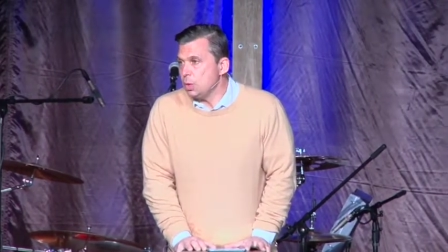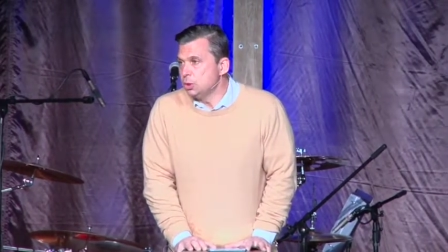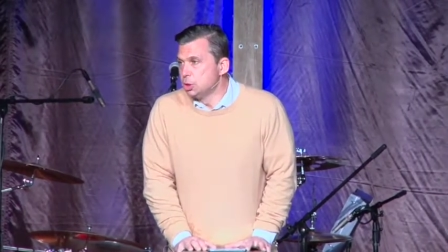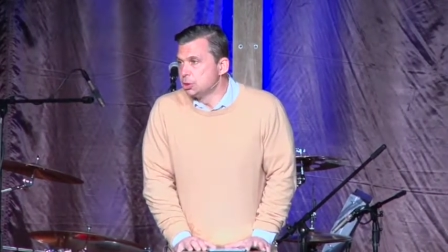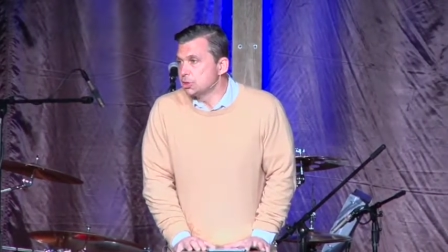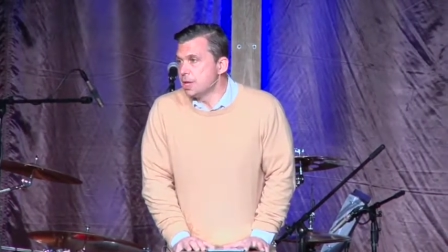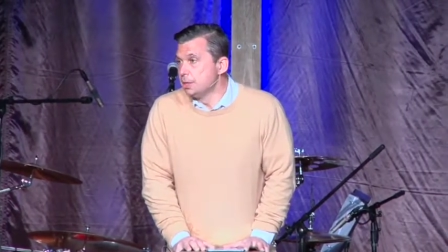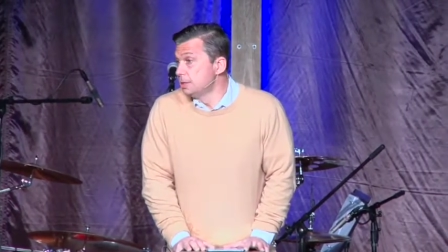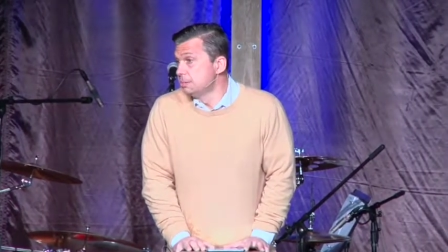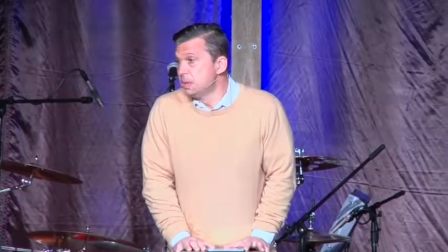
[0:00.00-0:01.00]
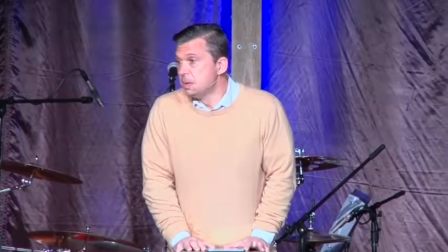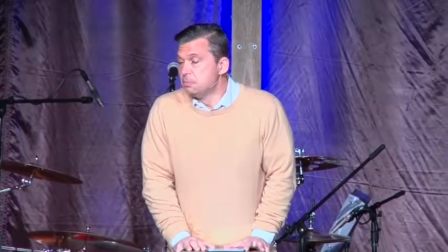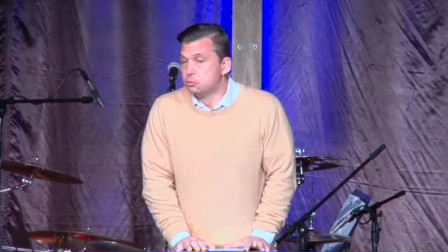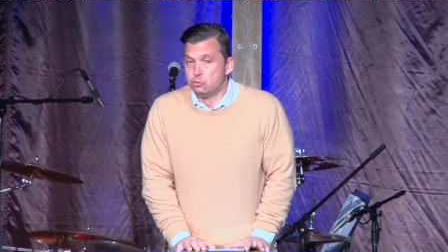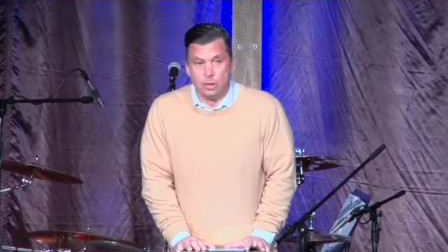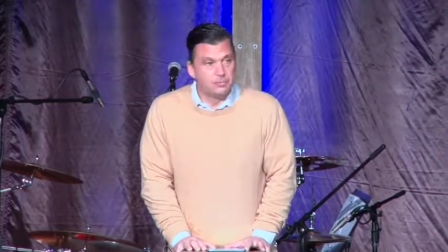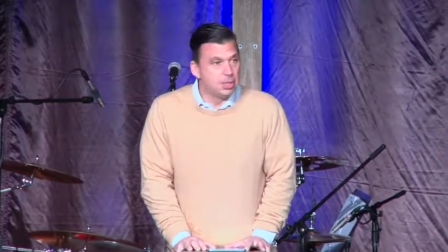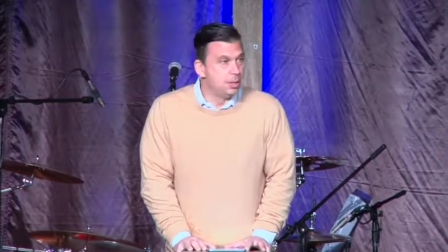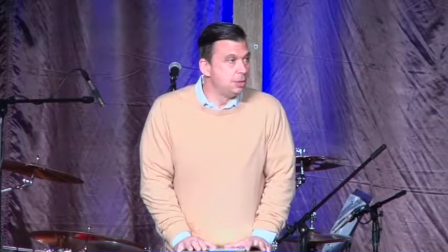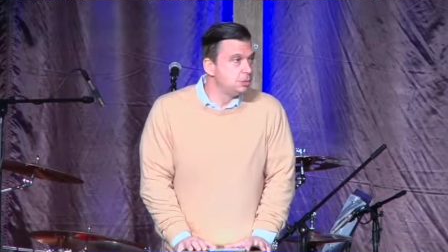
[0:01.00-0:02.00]
just kind of drift
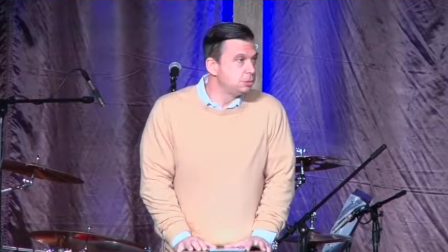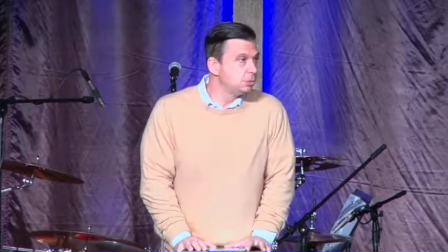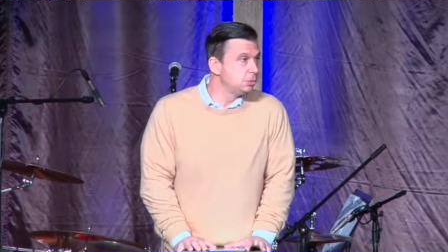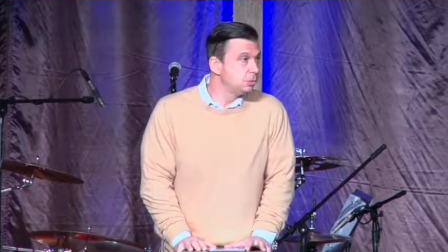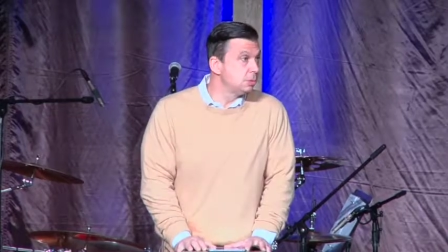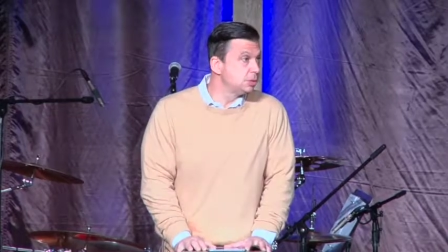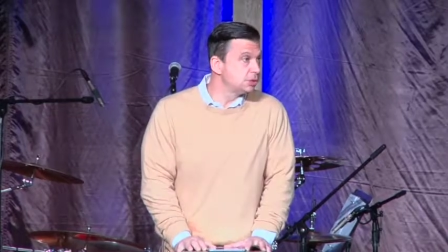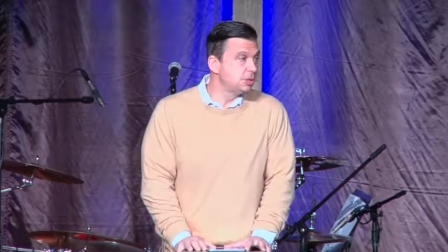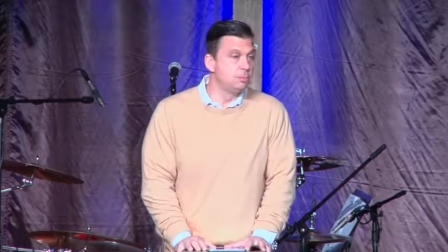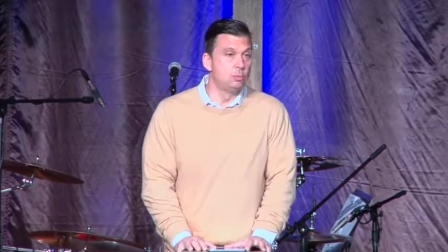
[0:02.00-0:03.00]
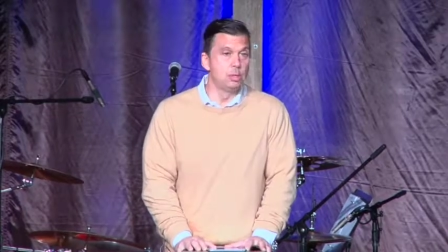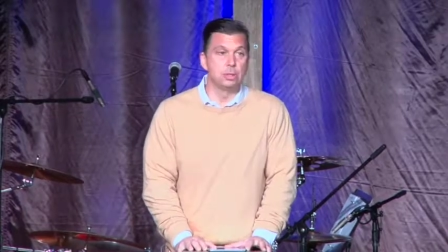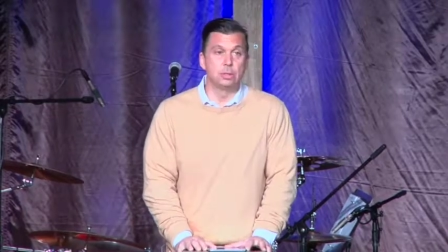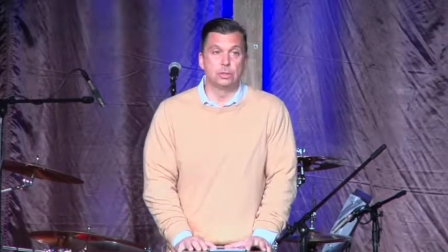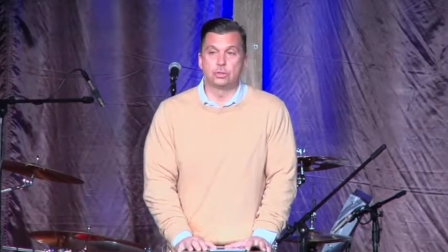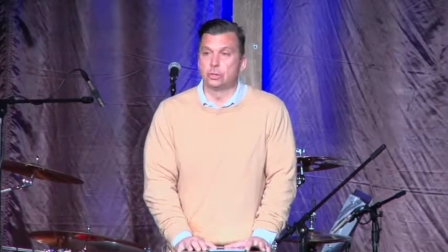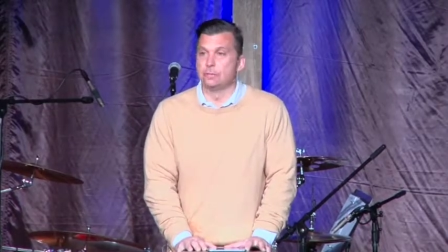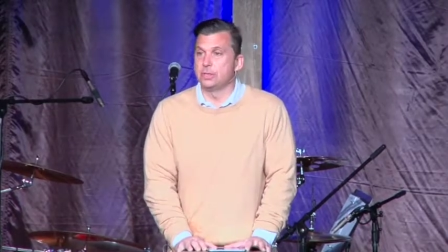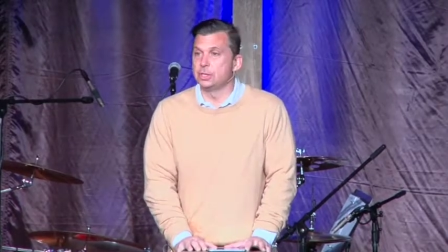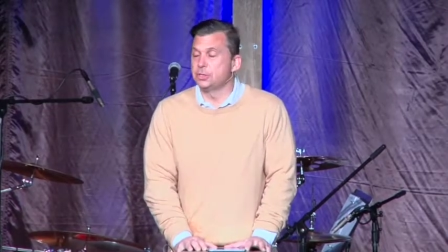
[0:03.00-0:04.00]
into a Sunday morning
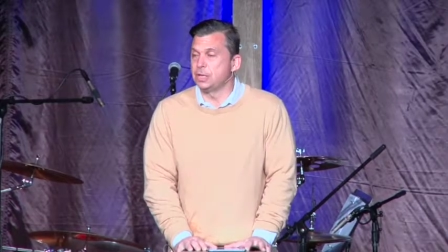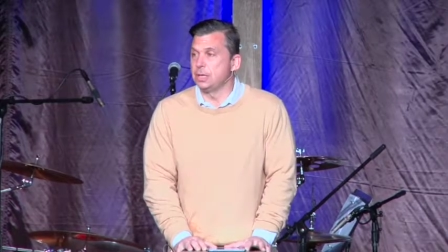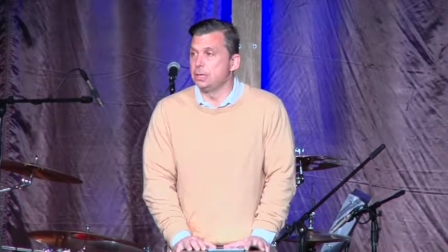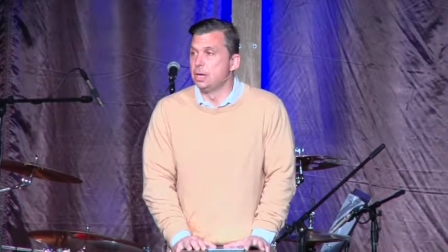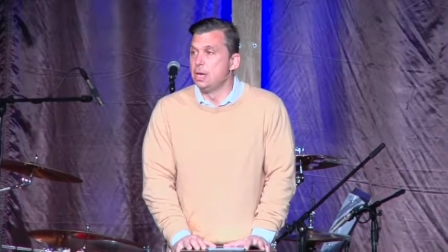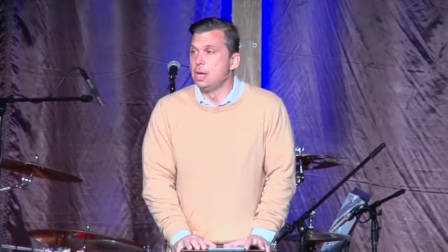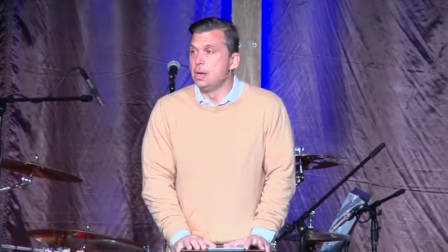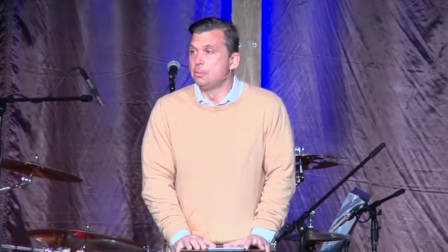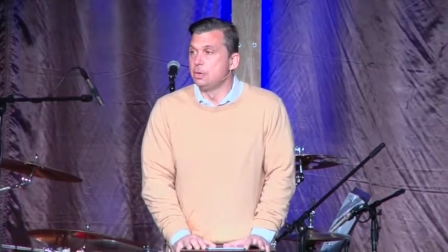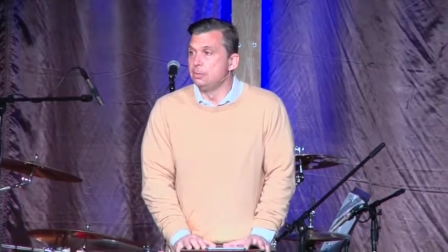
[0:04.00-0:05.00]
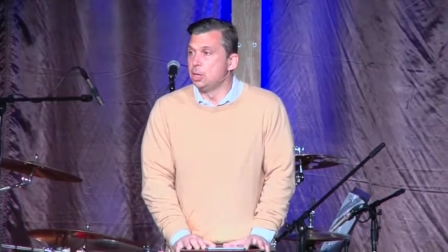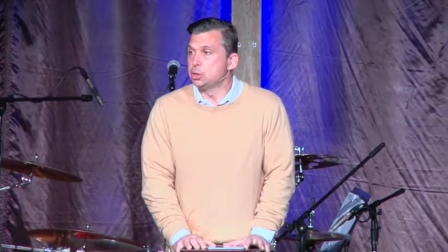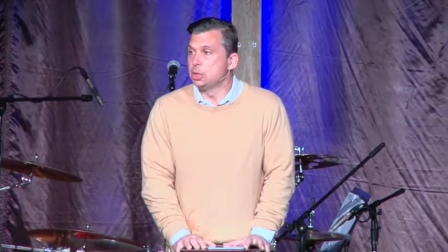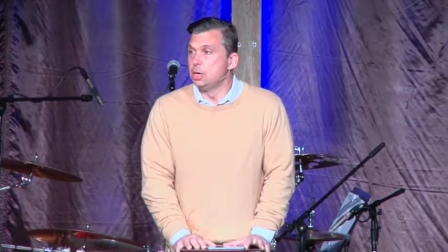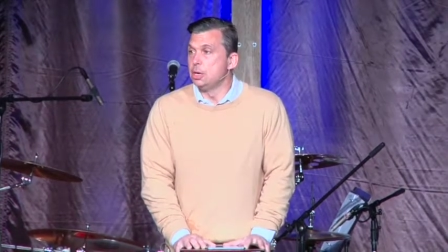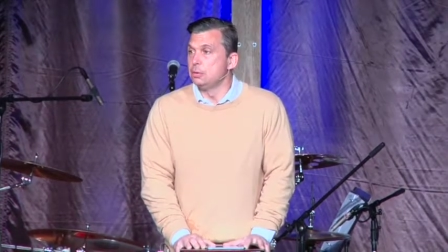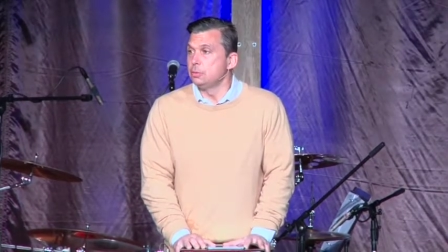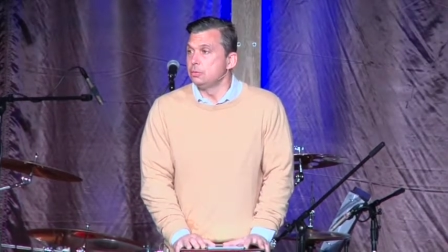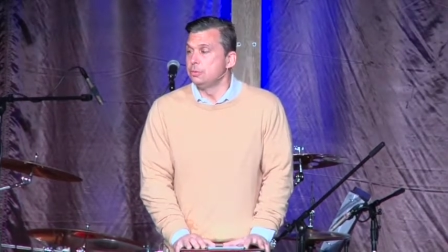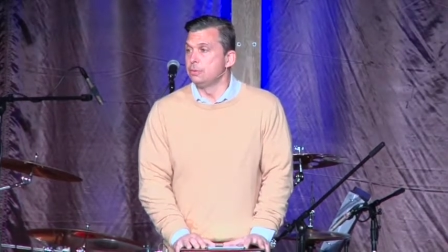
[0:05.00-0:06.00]
service and pretty much
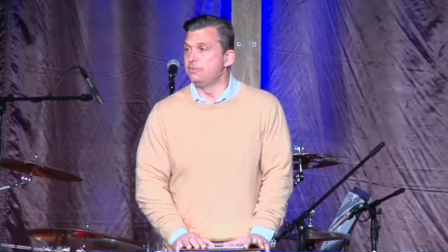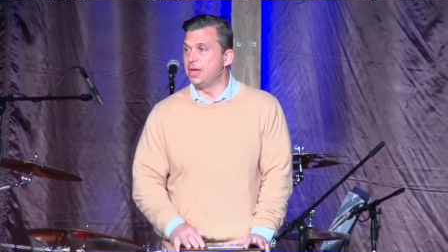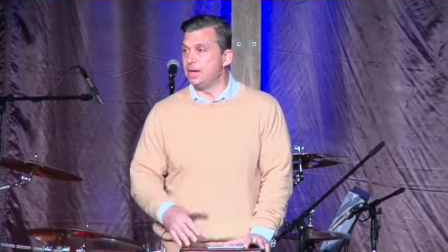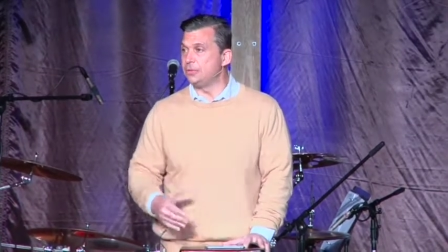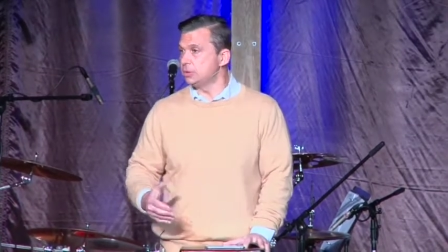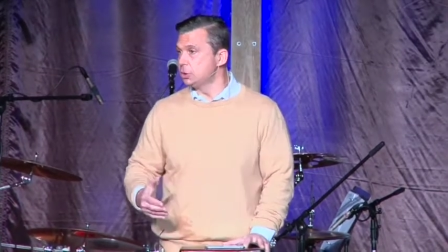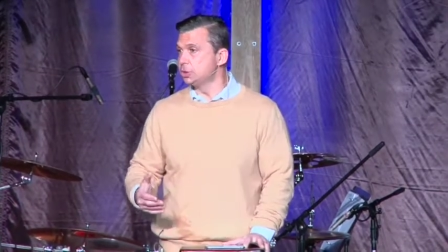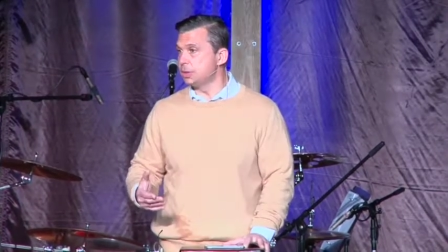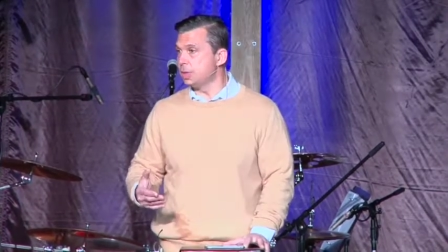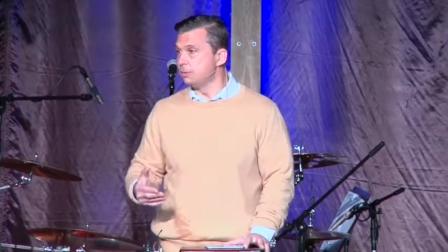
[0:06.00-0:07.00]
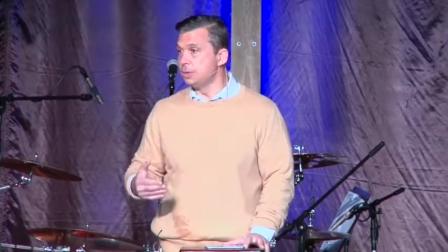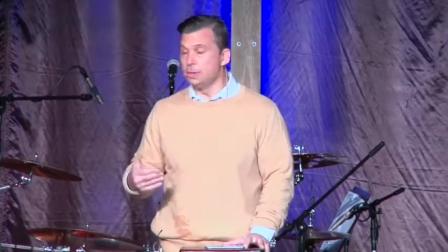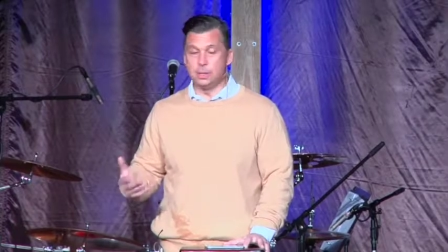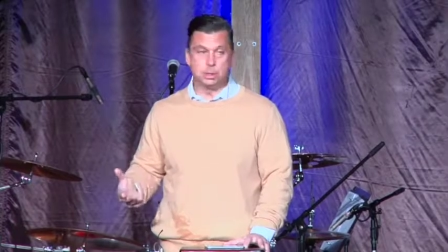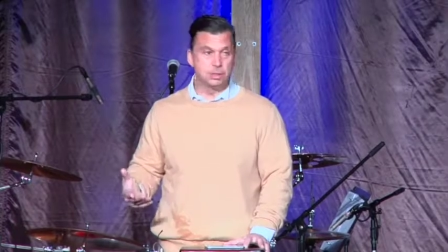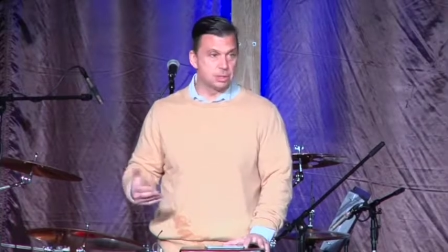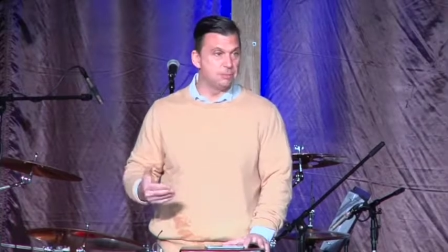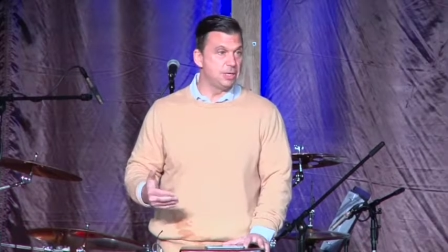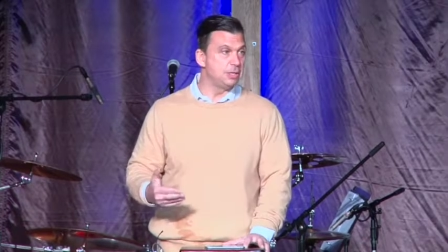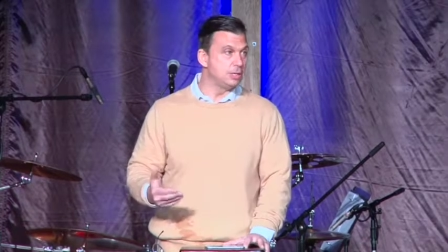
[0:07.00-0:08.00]
their faith is just a religion,
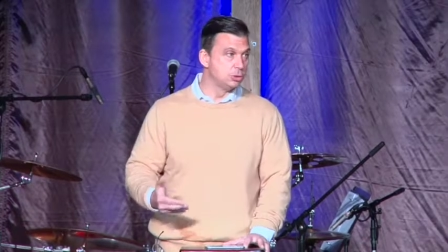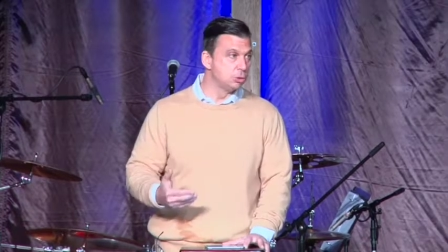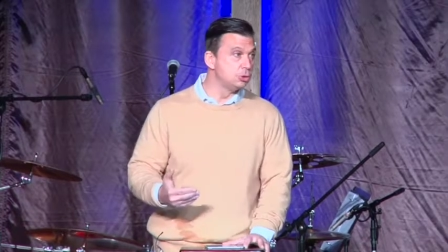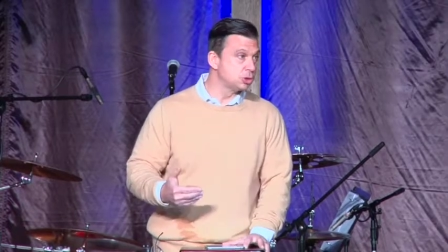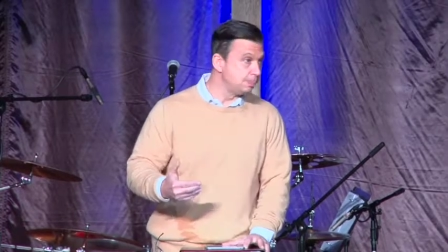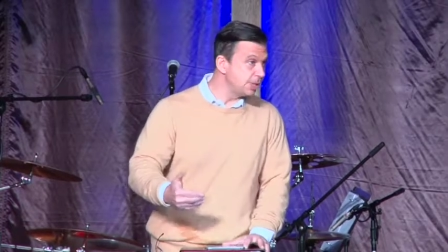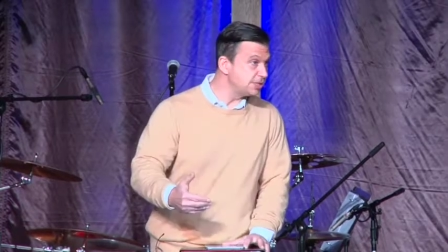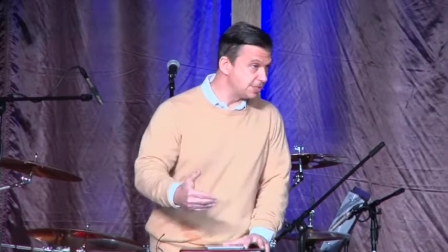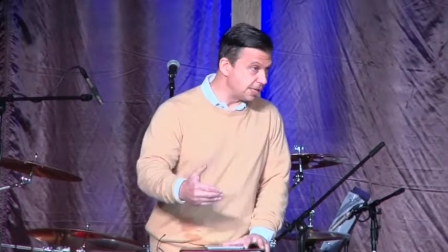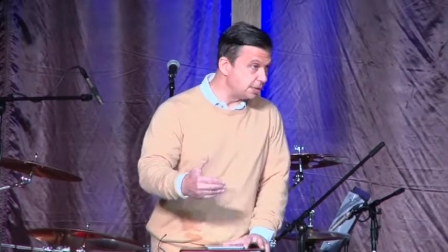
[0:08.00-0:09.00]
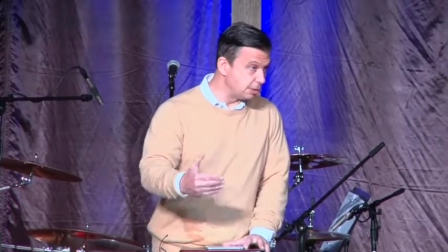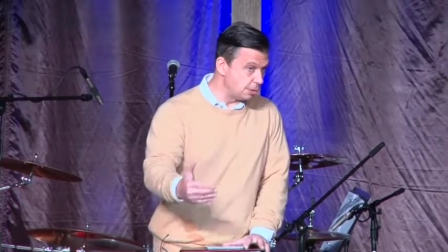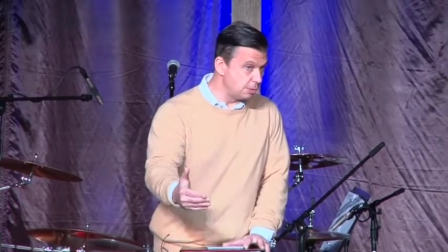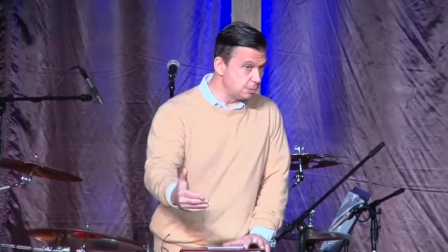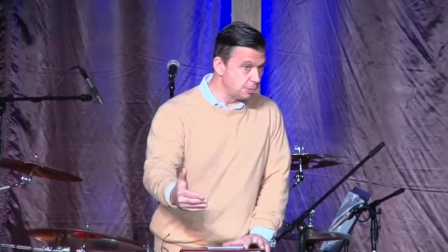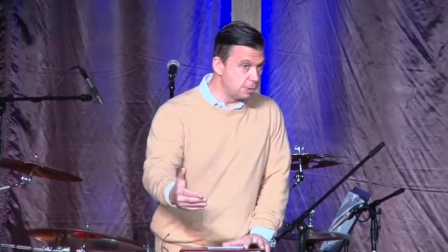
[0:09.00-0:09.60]
something they do, someplace they go,